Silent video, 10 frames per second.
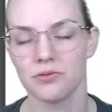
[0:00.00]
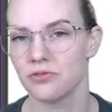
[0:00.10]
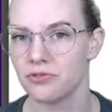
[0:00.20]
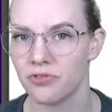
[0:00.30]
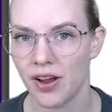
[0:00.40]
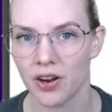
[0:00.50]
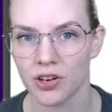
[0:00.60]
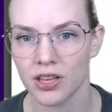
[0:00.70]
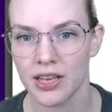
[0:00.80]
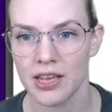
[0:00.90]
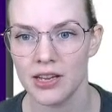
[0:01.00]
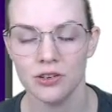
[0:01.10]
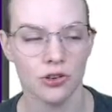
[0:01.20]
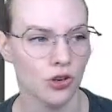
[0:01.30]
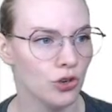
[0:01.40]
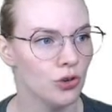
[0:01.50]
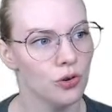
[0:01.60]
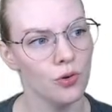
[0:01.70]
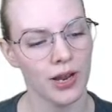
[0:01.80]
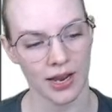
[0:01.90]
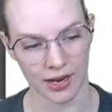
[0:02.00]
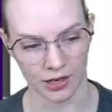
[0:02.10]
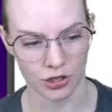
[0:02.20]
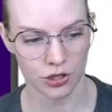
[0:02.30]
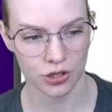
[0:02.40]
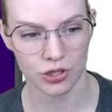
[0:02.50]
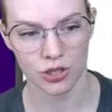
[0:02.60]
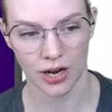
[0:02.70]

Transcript: fairly new-ish